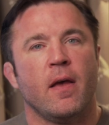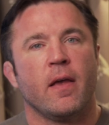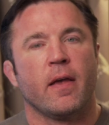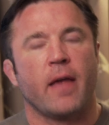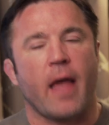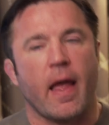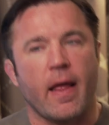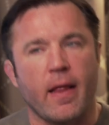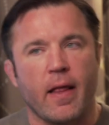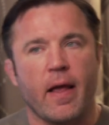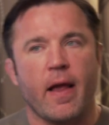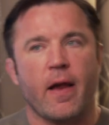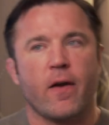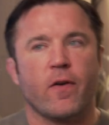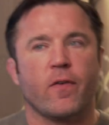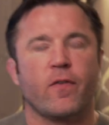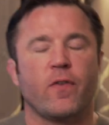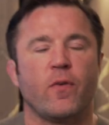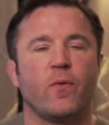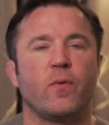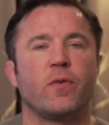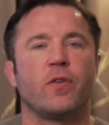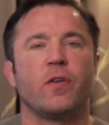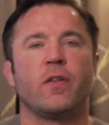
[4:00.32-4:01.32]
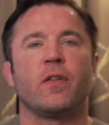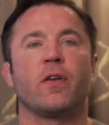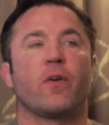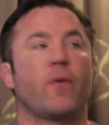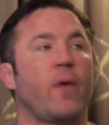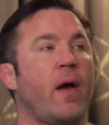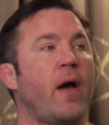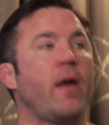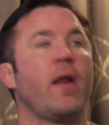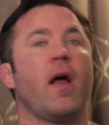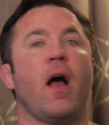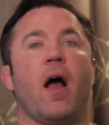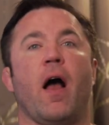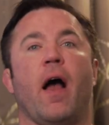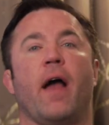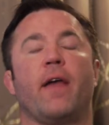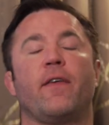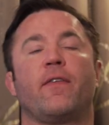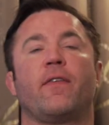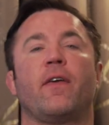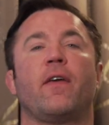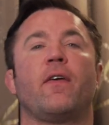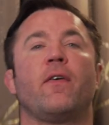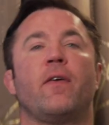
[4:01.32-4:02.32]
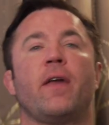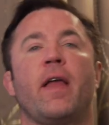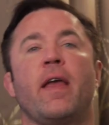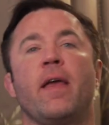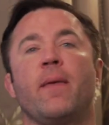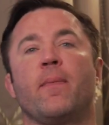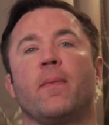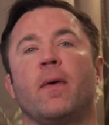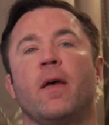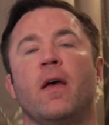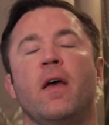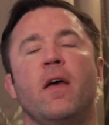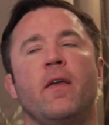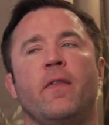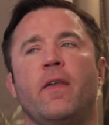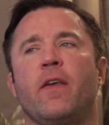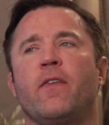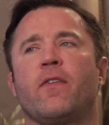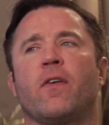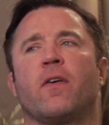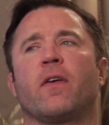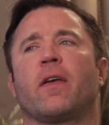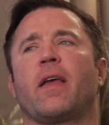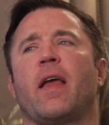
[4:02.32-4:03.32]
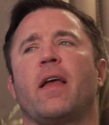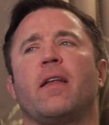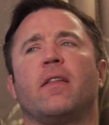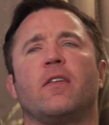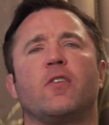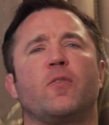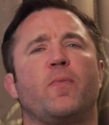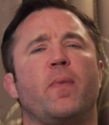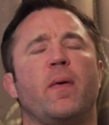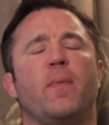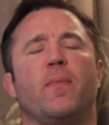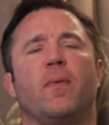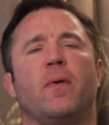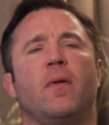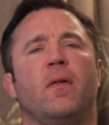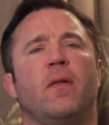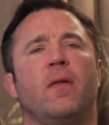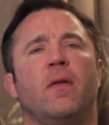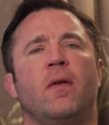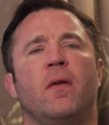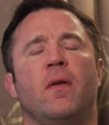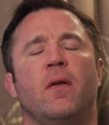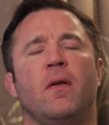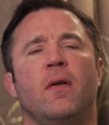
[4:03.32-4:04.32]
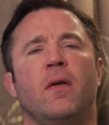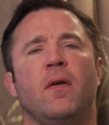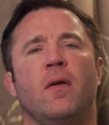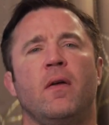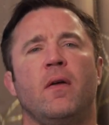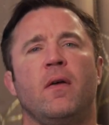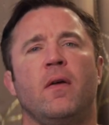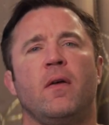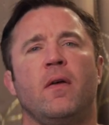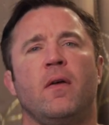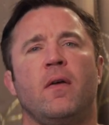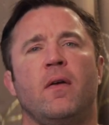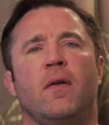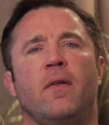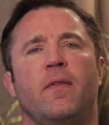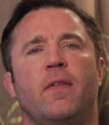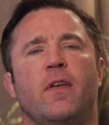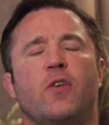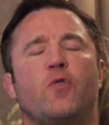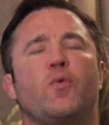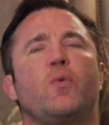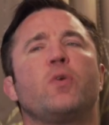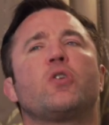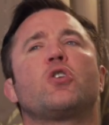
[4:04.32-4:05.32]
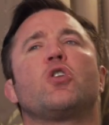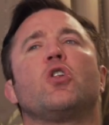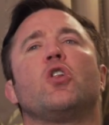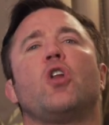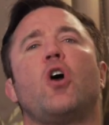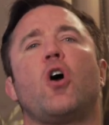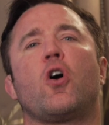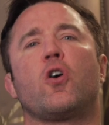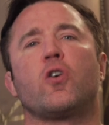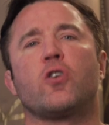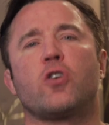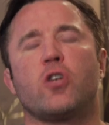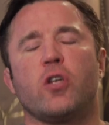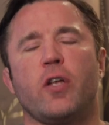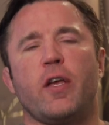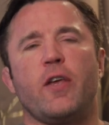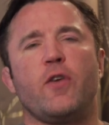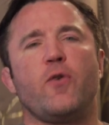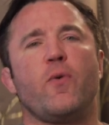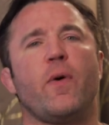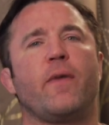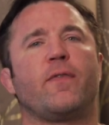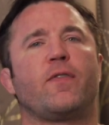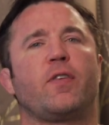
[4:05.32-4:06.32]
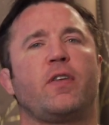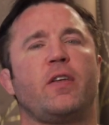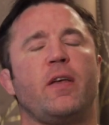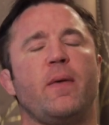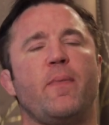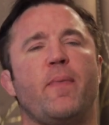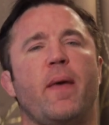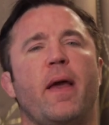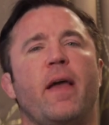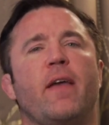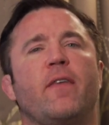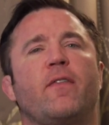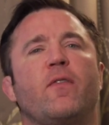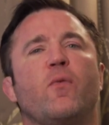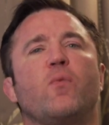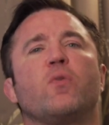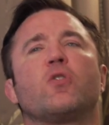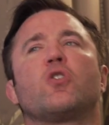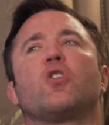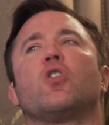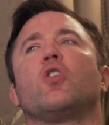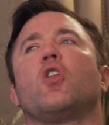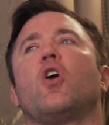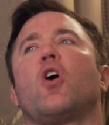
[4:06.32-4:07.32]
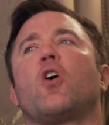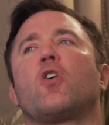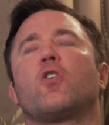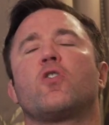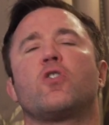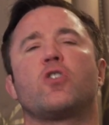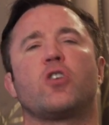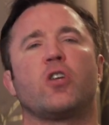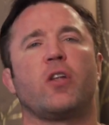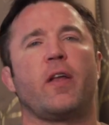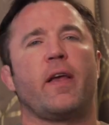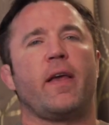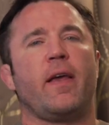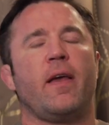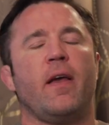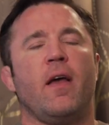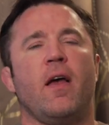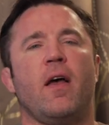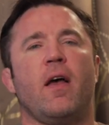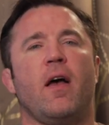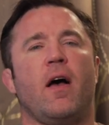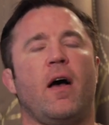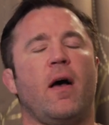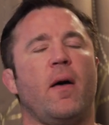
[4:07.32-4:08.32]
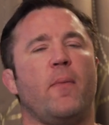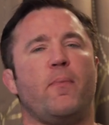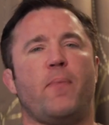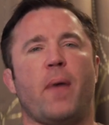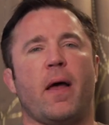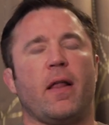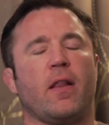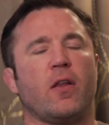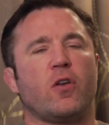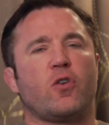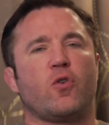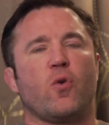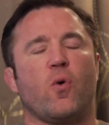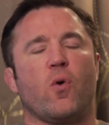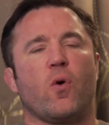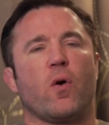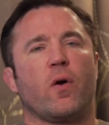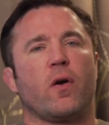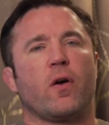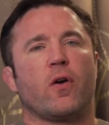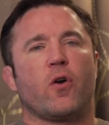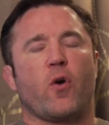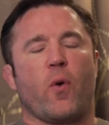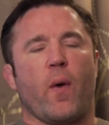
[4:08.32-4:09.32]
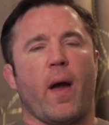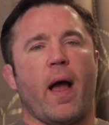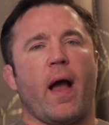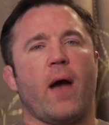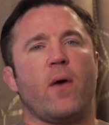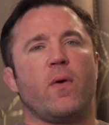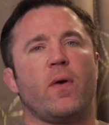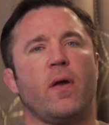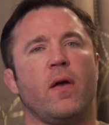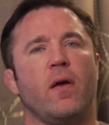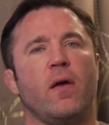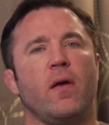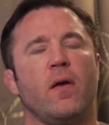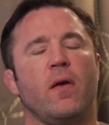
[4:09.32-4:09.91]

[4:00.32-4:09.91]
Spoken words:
Kayla Harrison was in the crowd. I said her name. These aren't Kayla's people. This was largely UFC-based. It was largely a Bellator crowd.